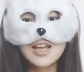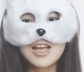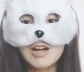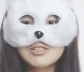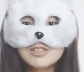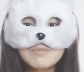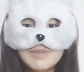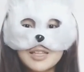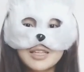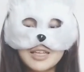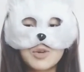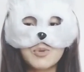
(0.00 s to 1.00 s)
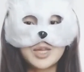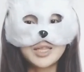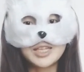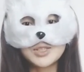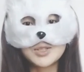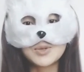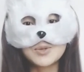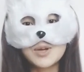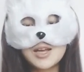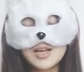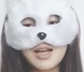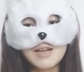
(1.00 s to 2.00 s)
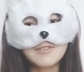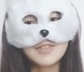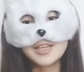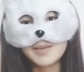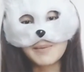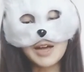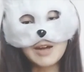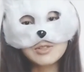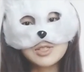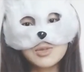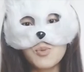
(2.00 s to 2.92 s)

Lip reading: Ultimately, we need to think about